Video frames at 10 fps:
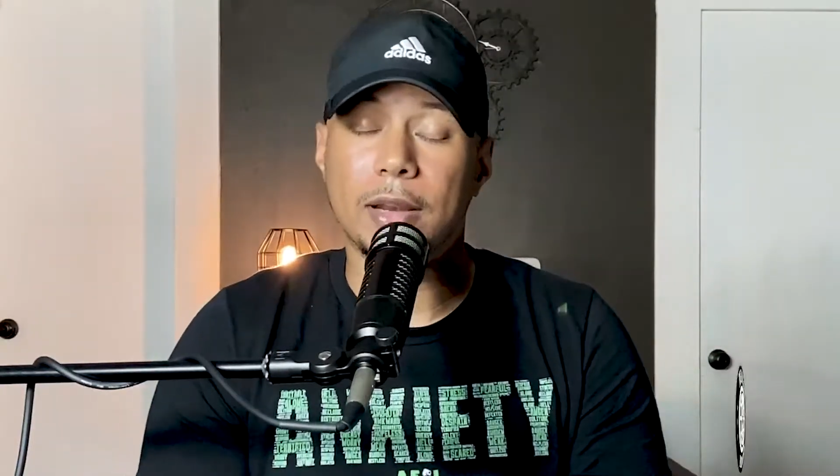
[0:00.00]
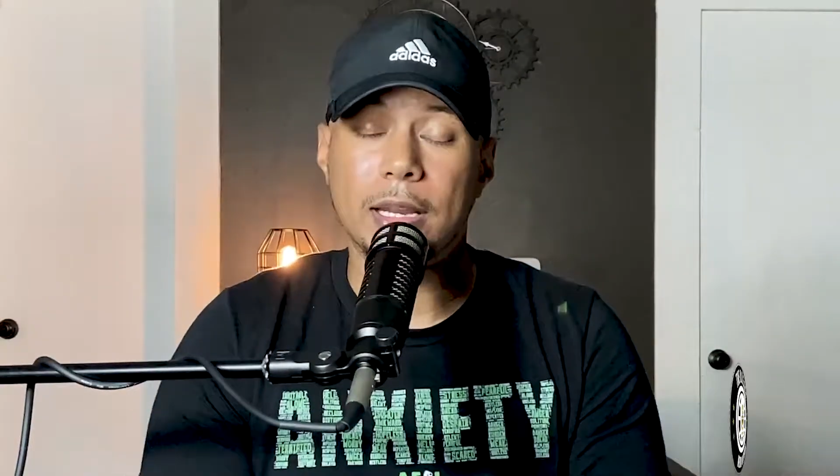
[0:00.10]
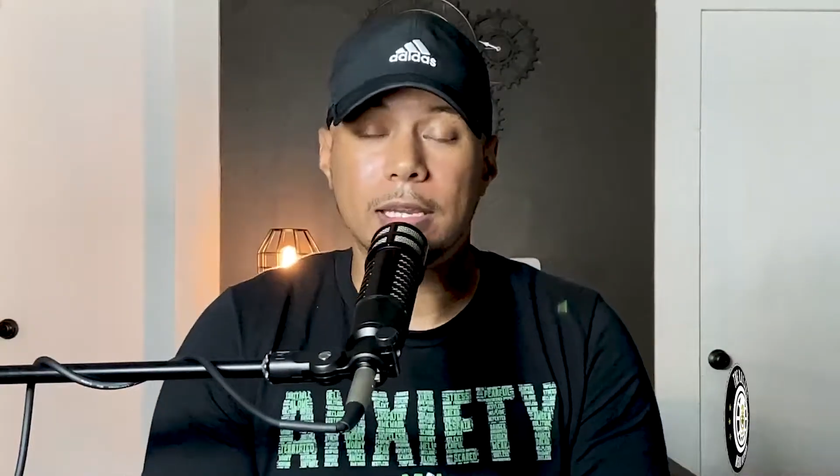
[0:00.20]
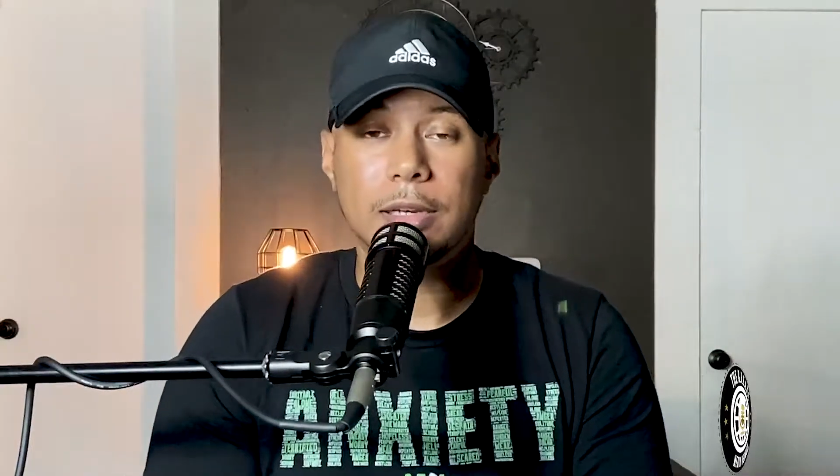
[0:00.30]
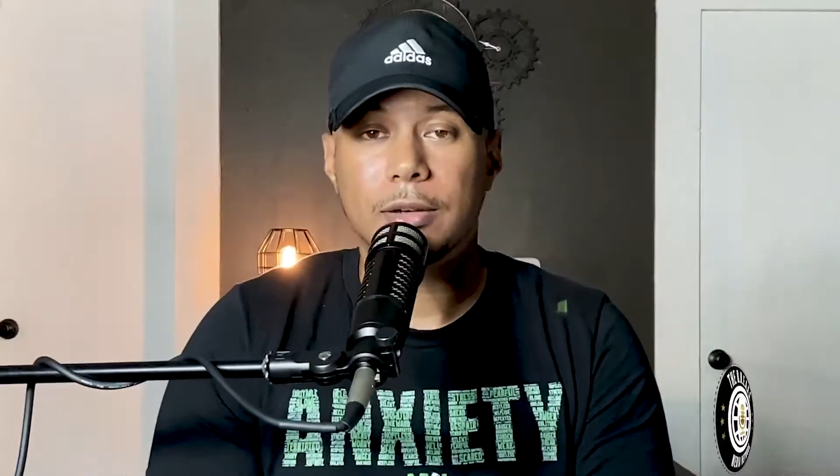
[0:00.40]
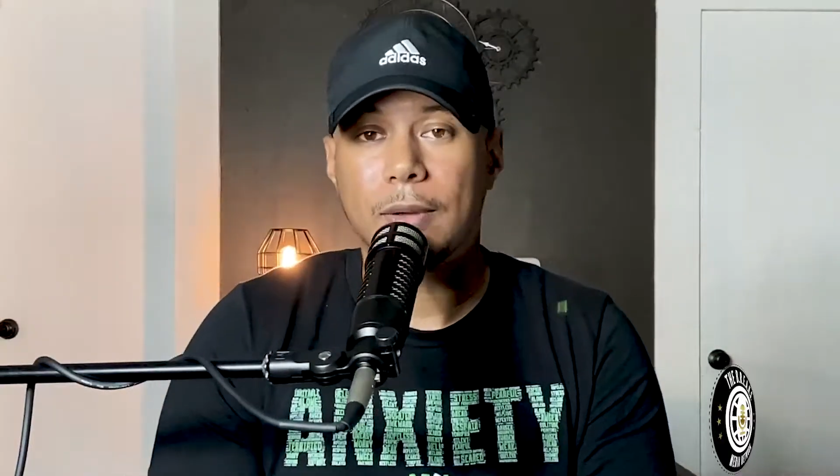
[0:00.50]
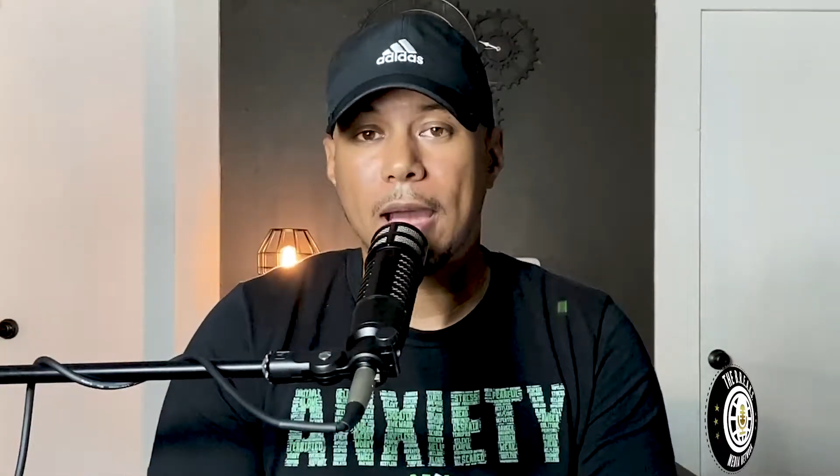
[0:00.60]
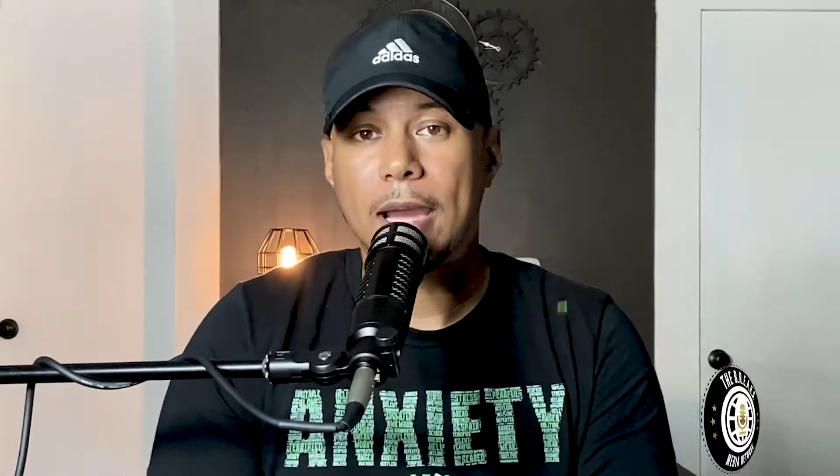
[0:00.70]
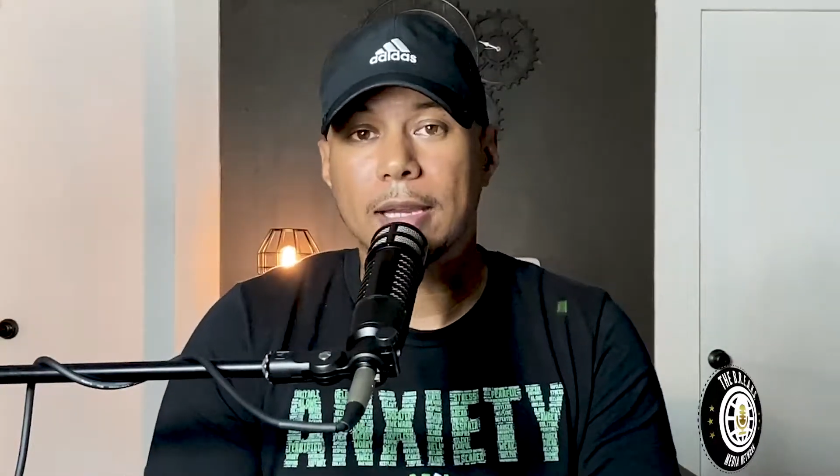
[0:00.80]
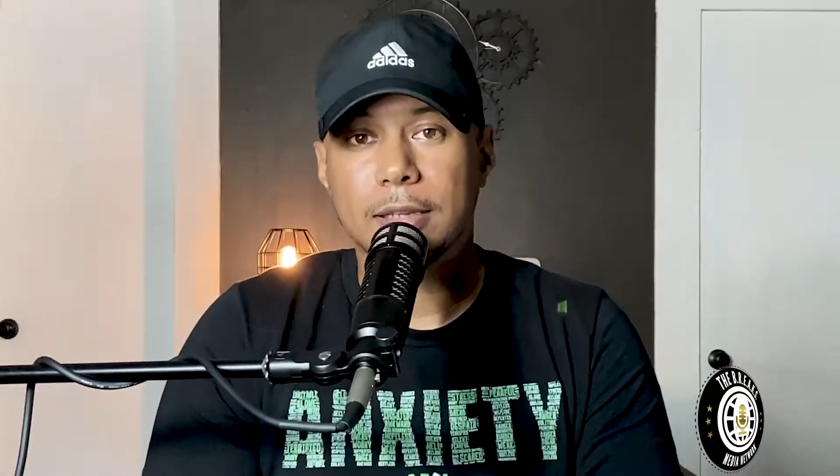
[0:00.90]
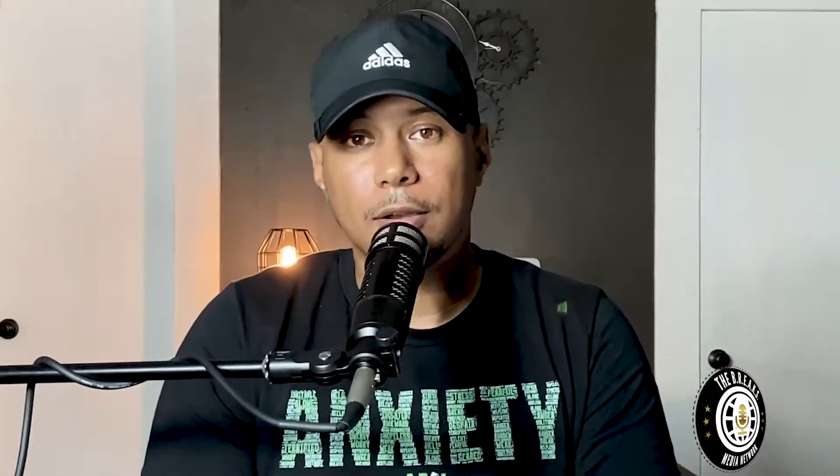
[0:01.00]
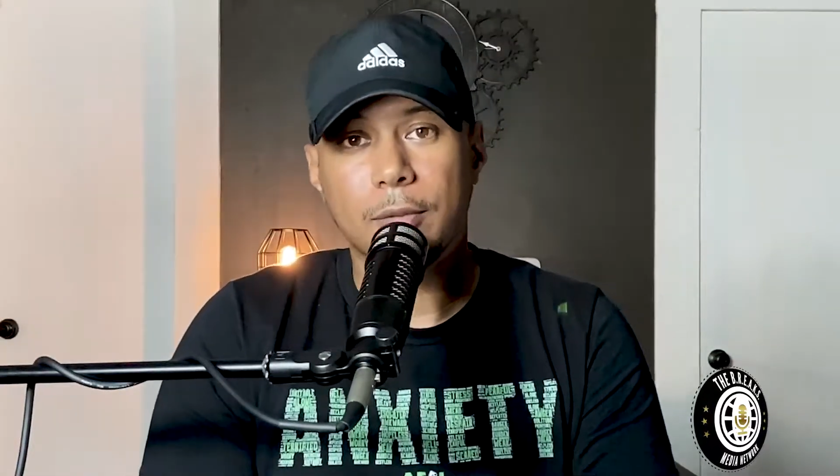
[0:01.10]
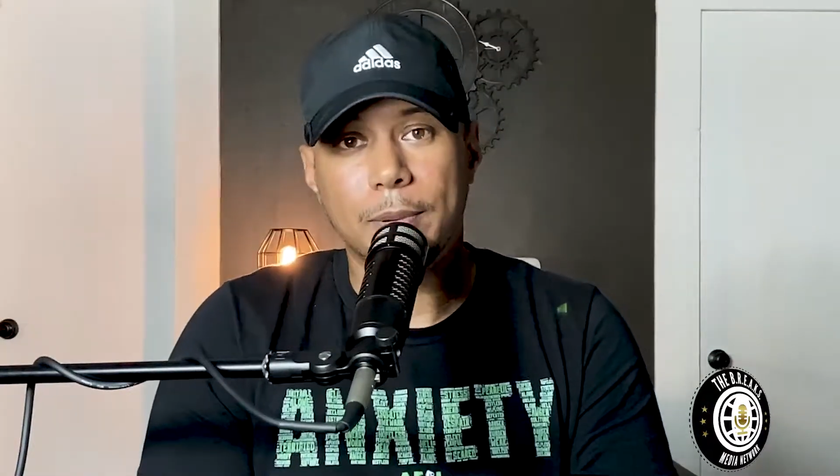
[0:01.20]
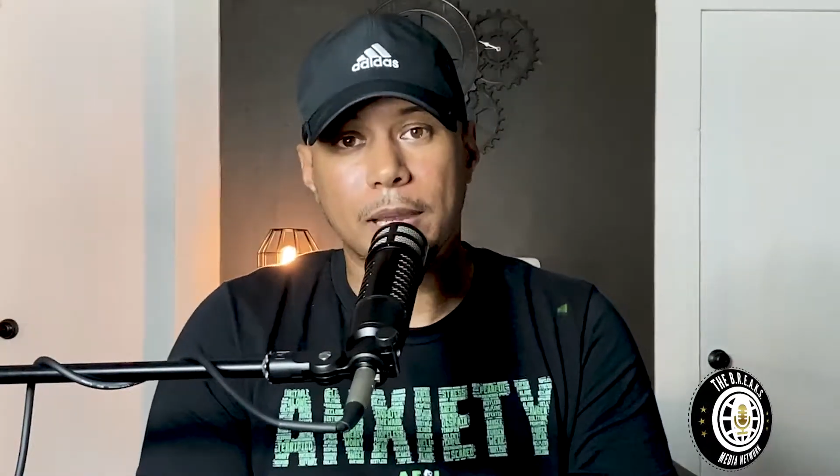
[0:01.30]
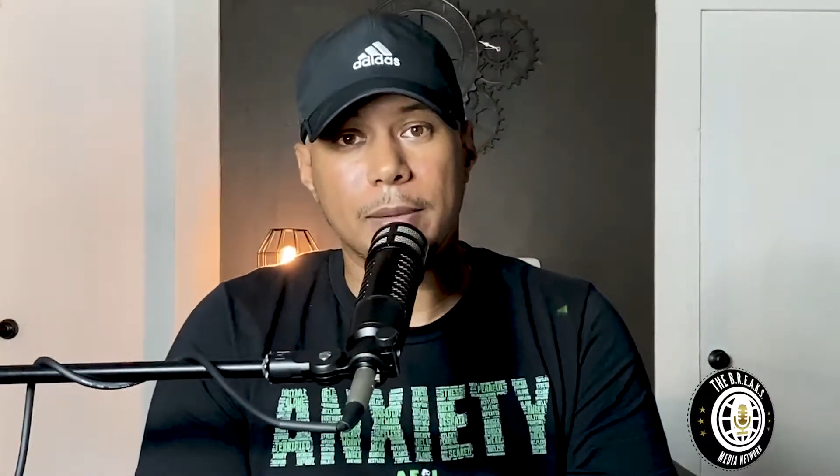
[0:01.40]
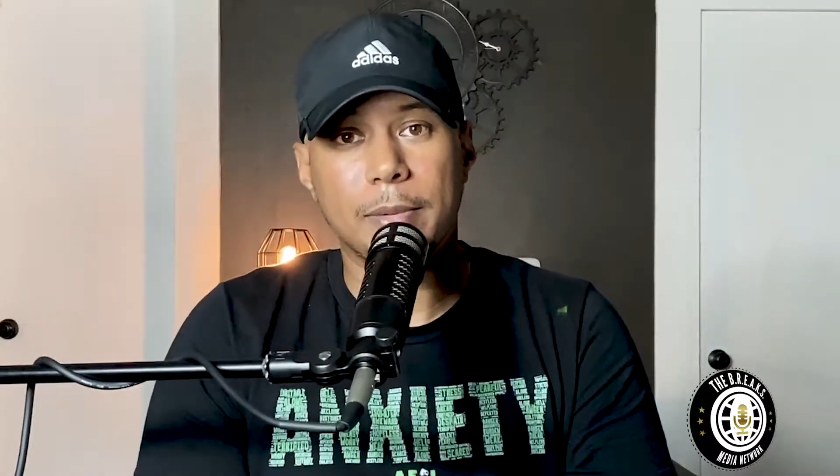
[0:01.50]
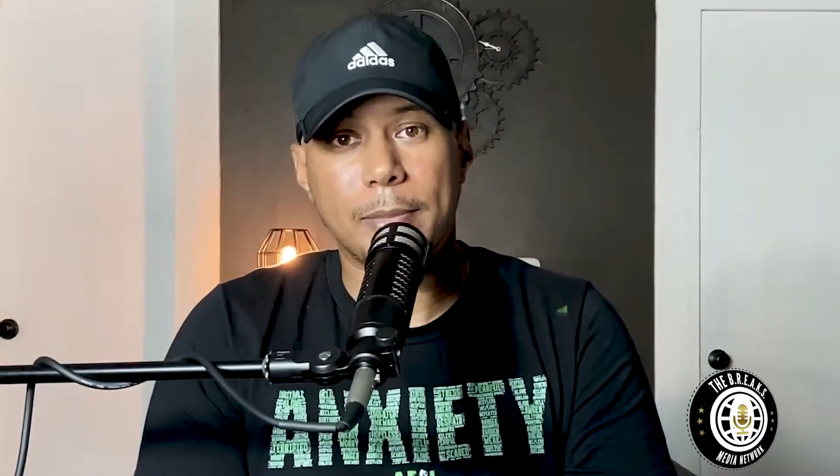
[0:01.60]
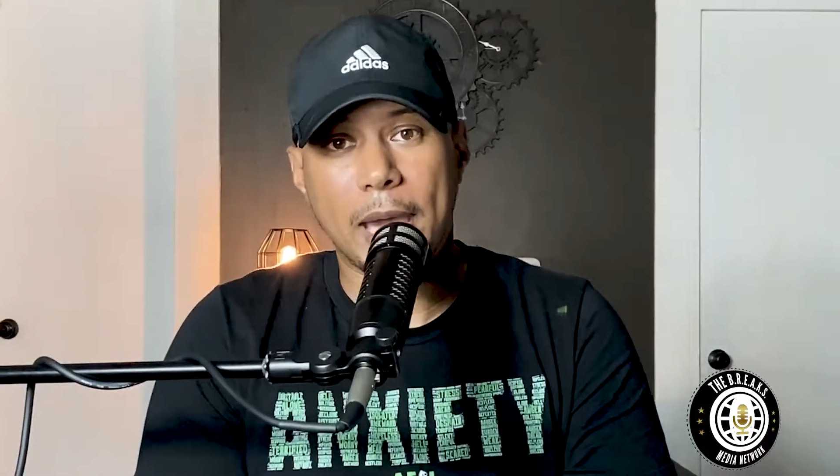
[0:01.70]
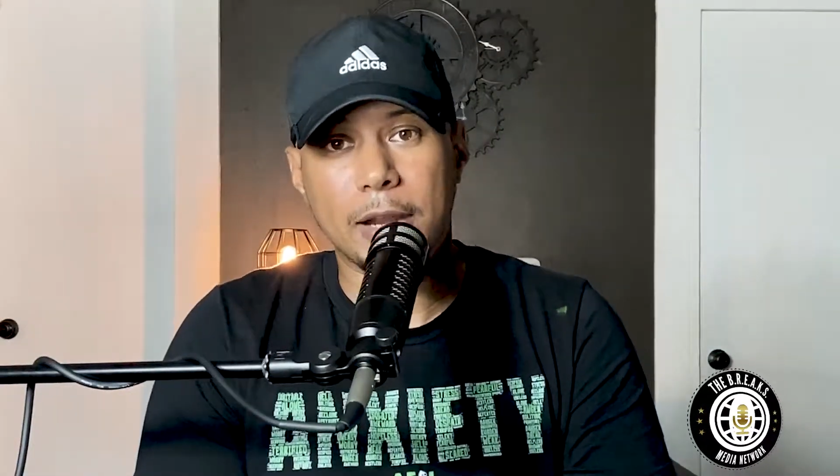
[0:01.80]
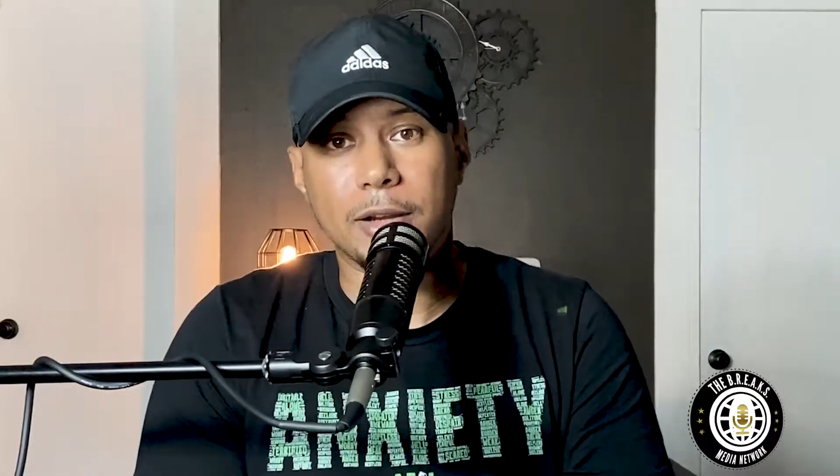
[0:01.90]
I needed a ride to go pick up a
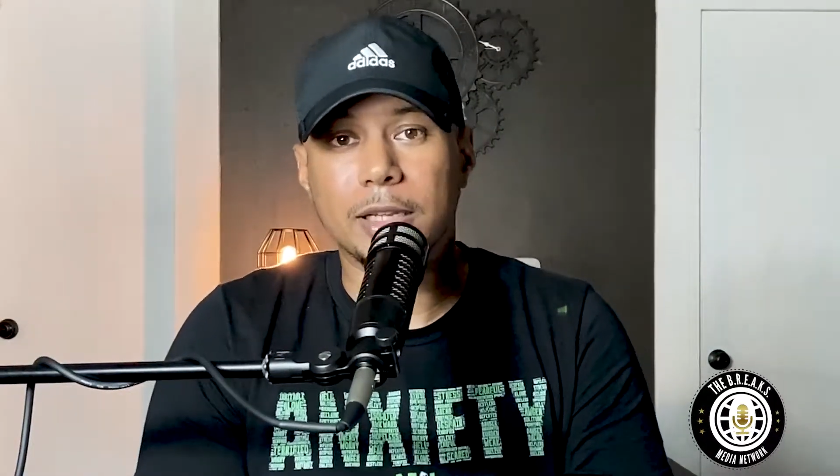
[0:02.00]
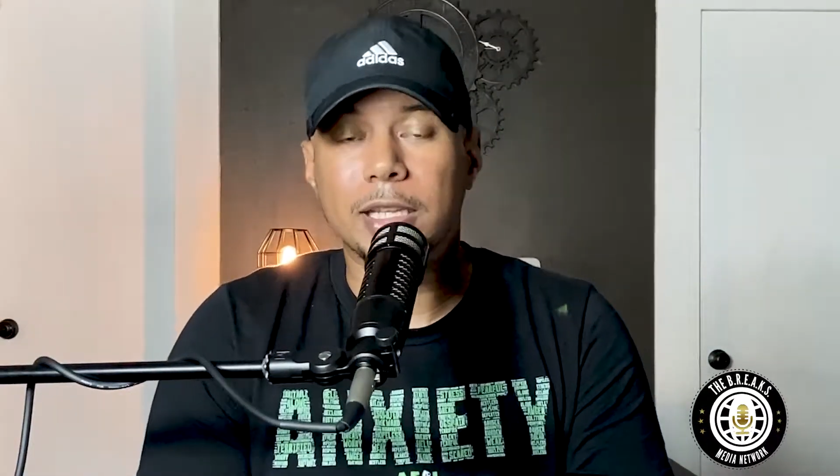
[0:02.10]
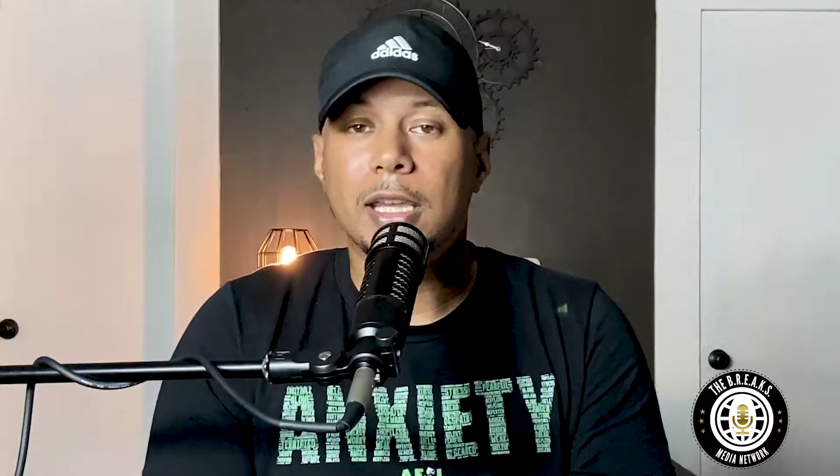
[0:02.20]
battery.